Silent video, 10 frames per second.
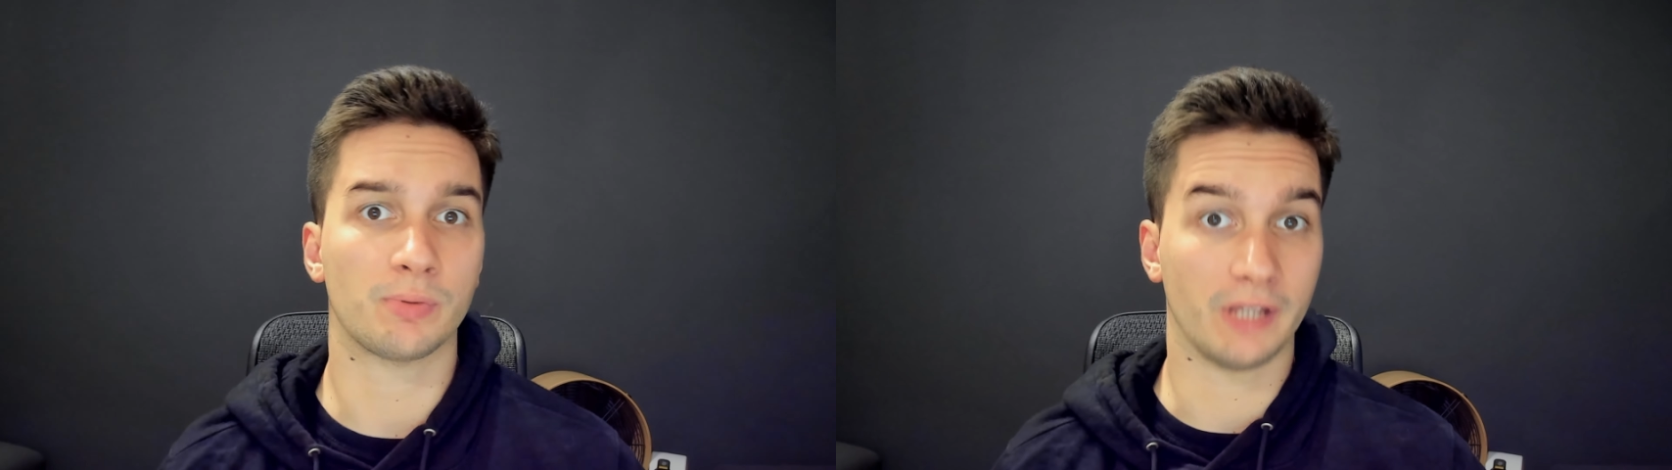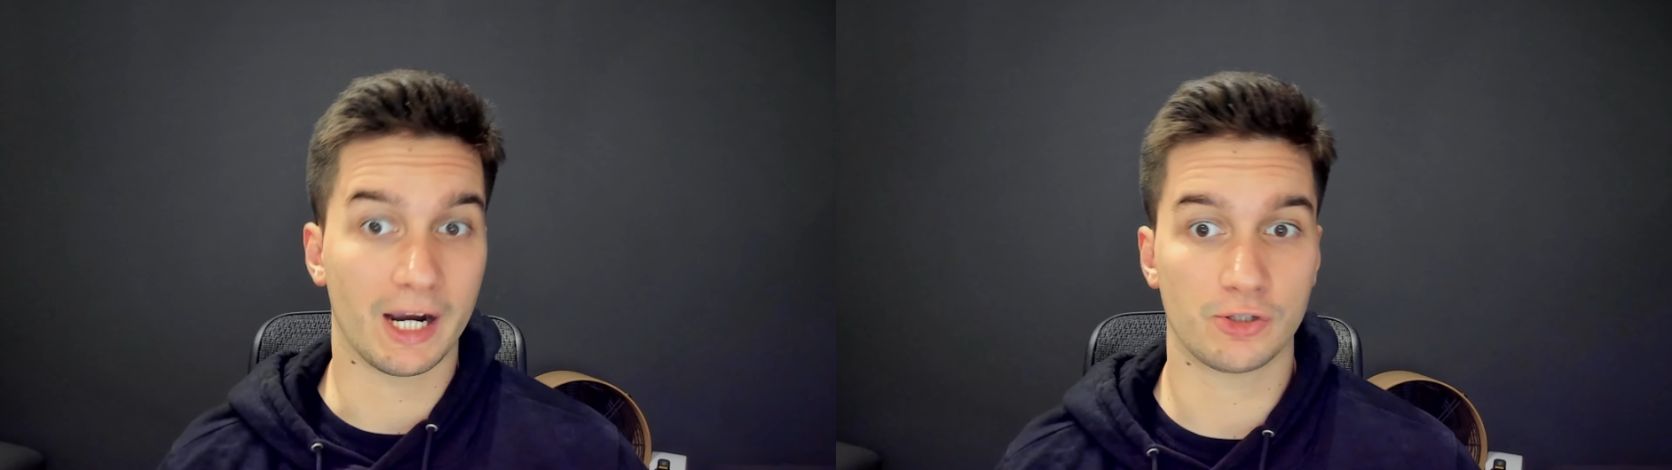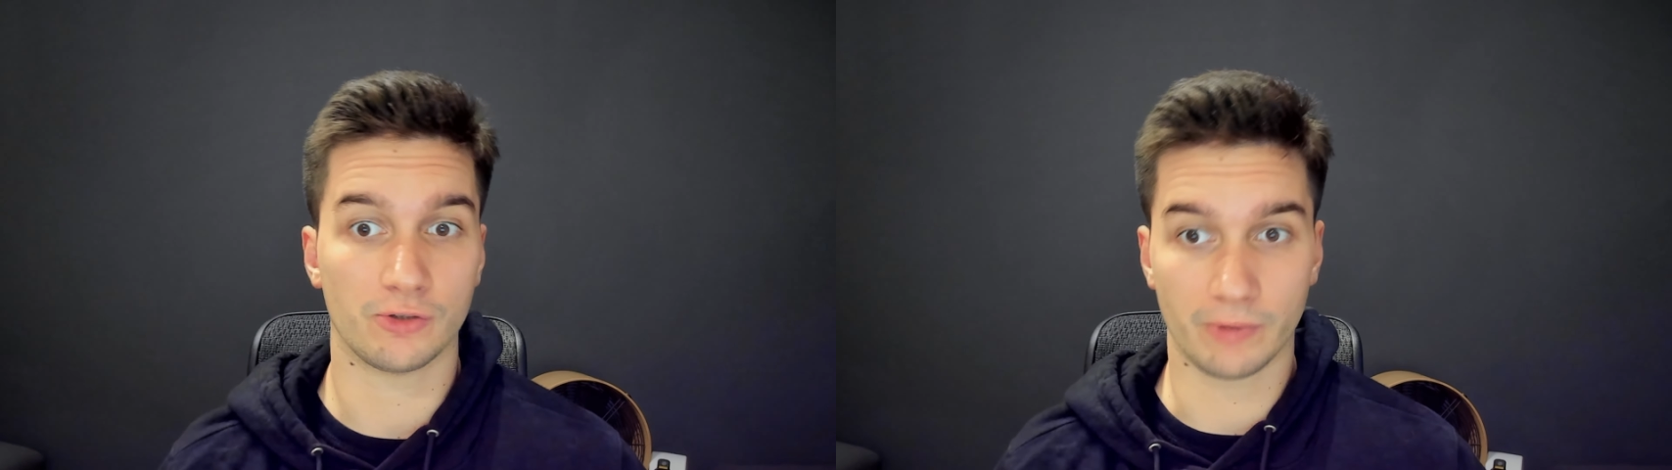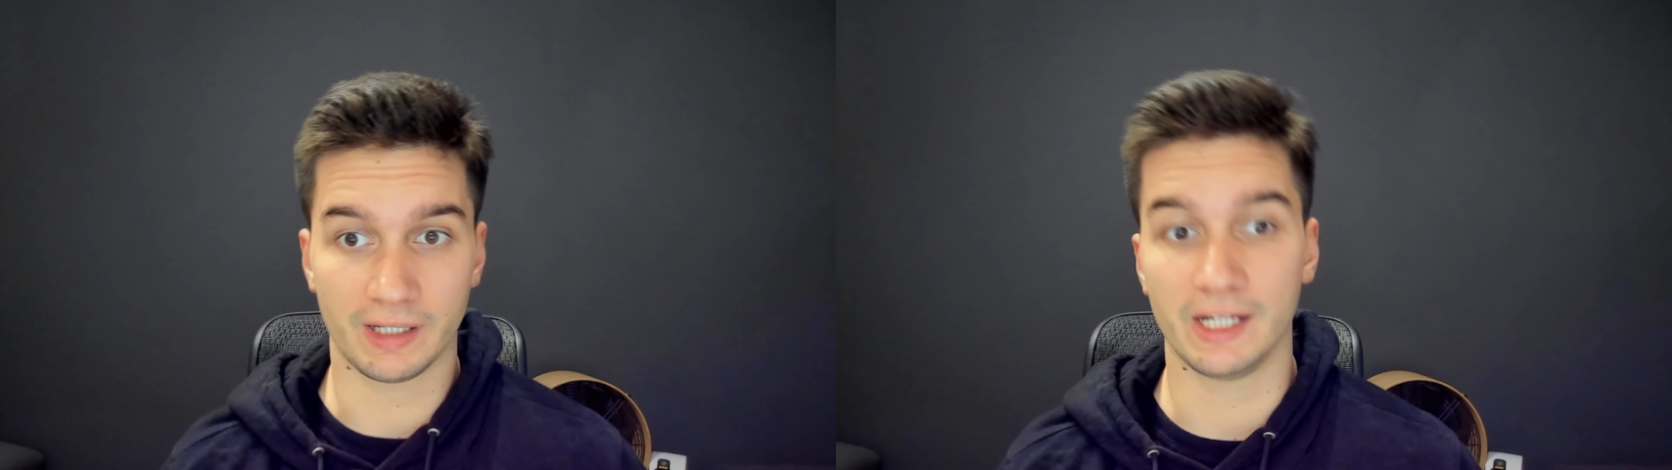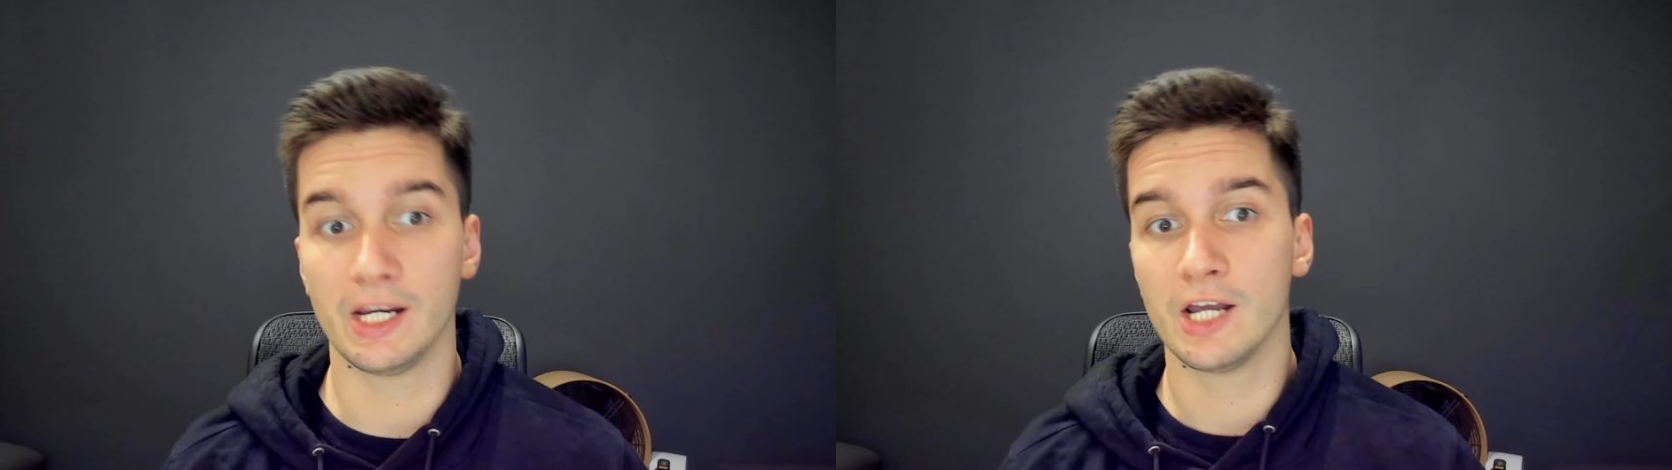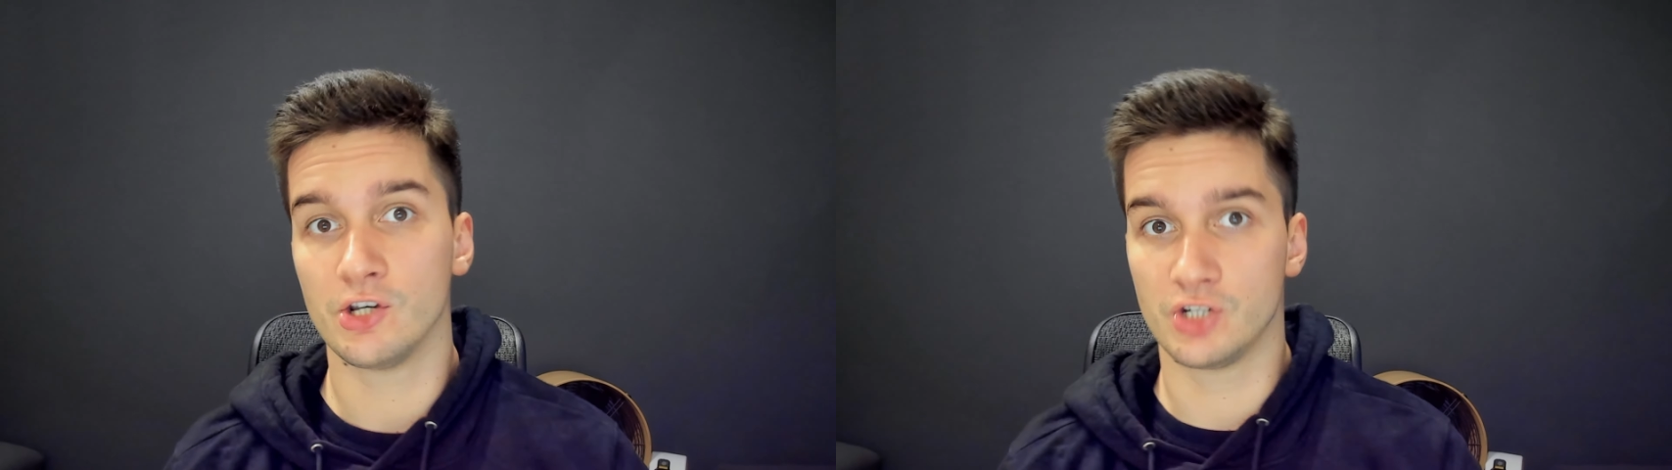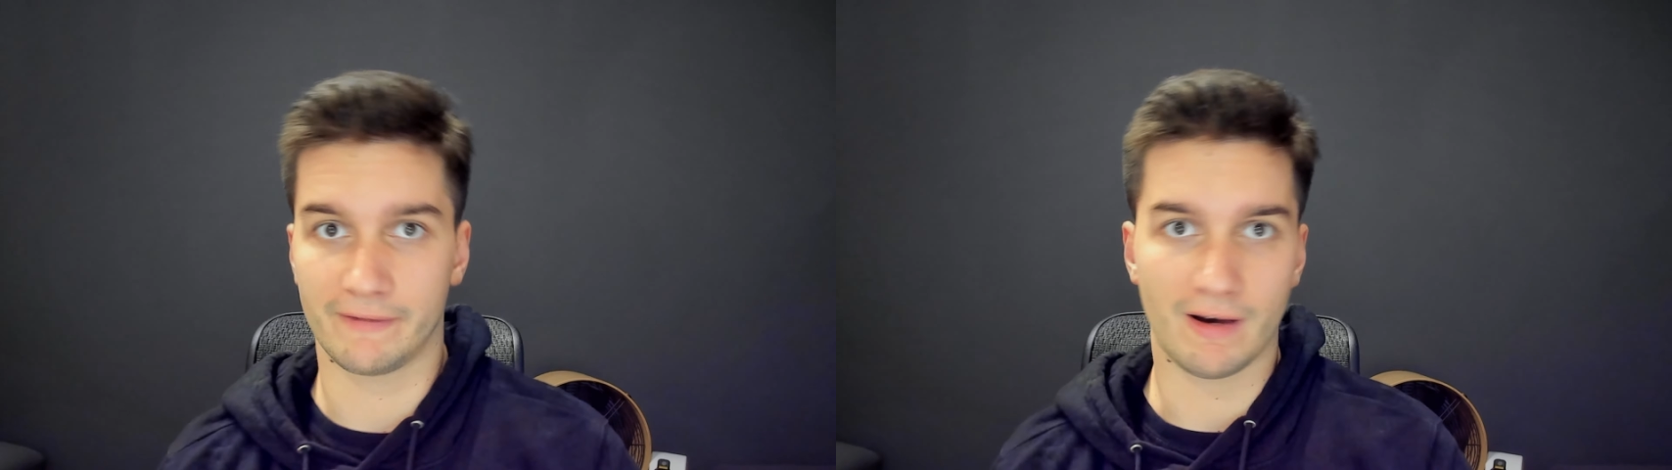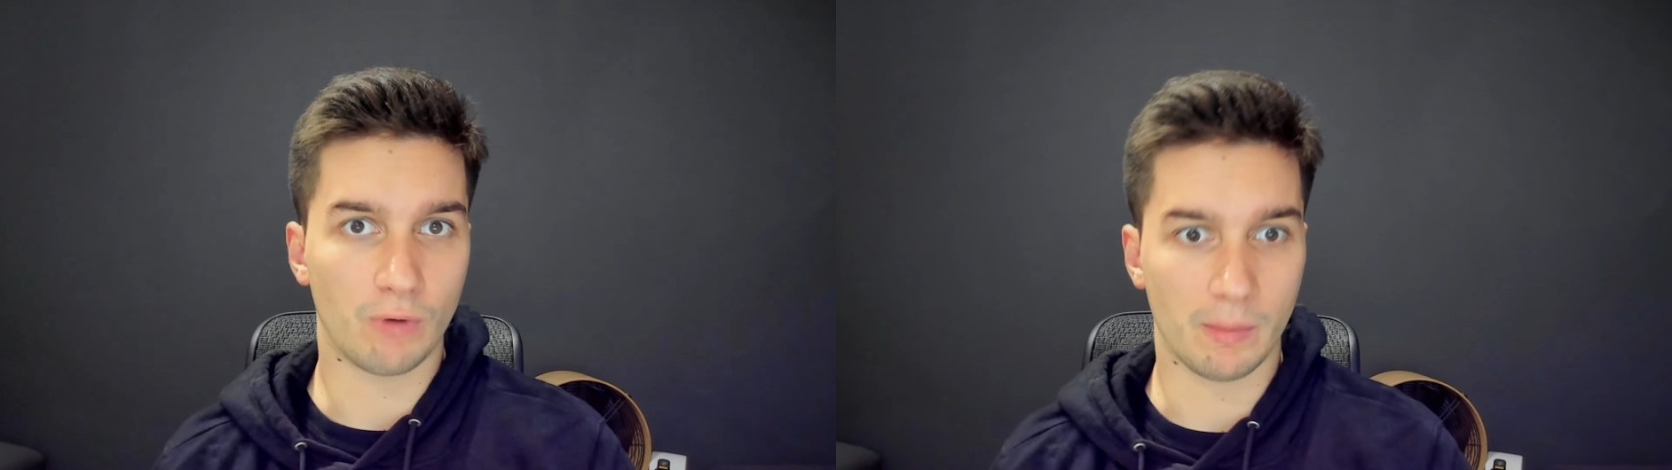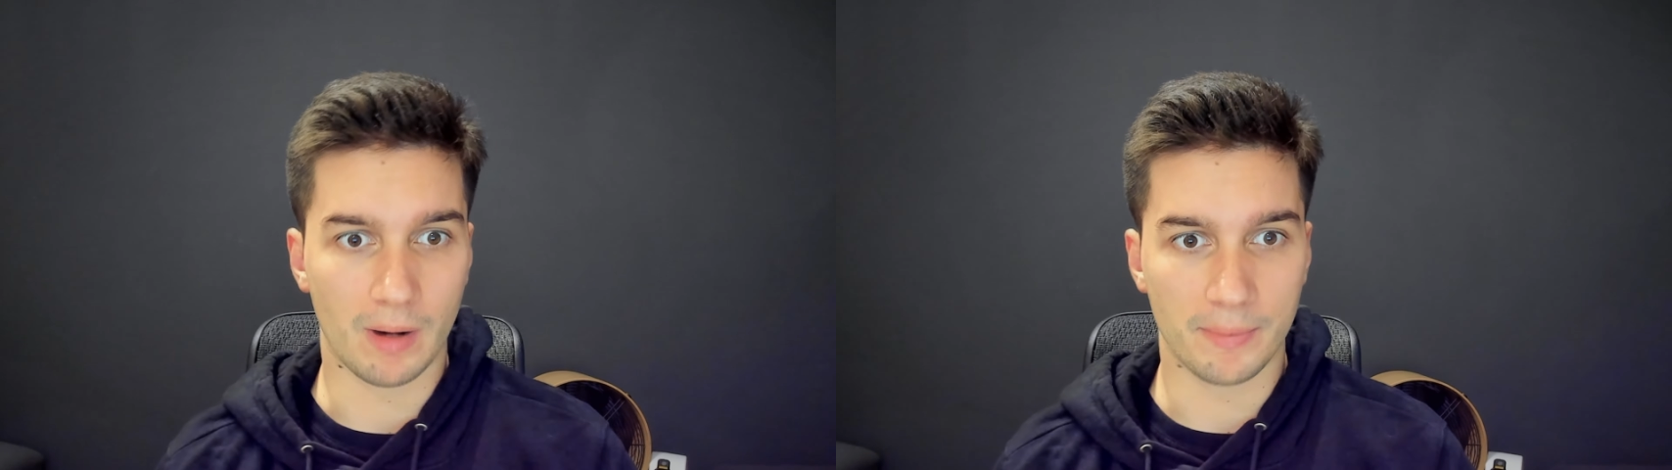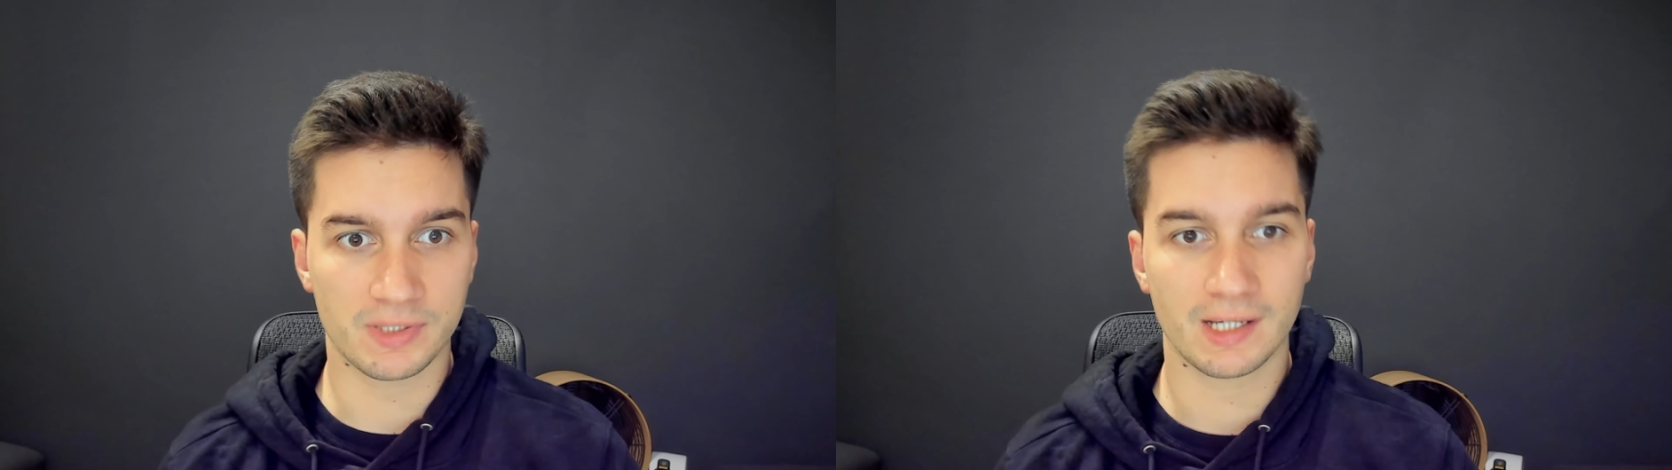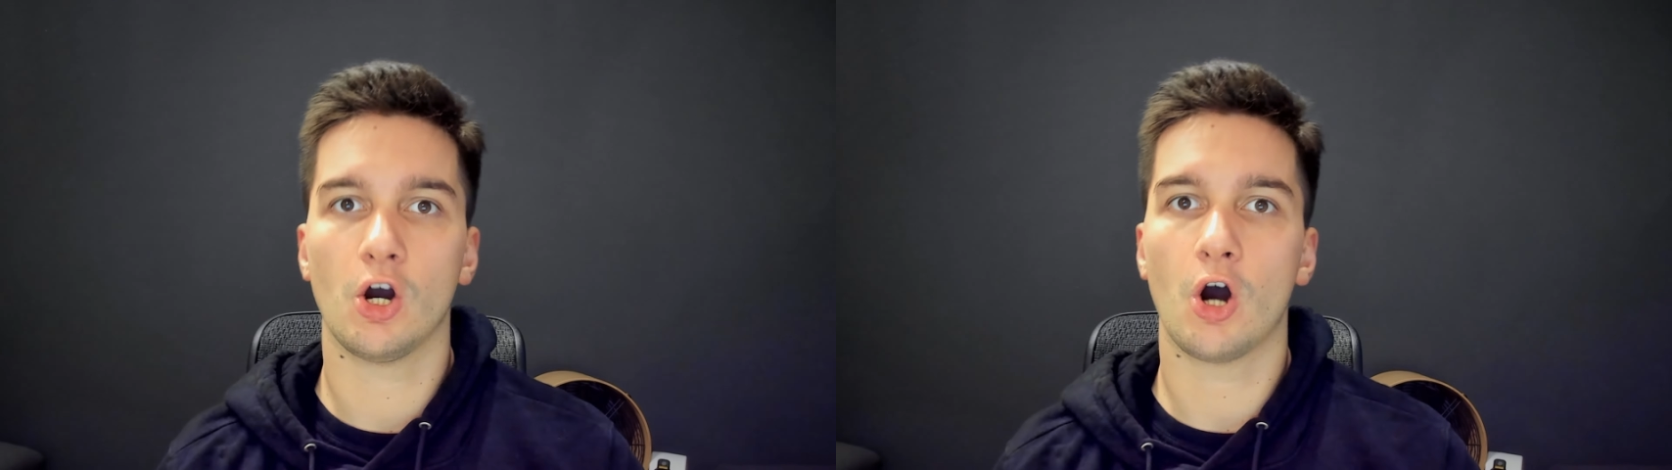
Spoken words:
production-ready Java web apps.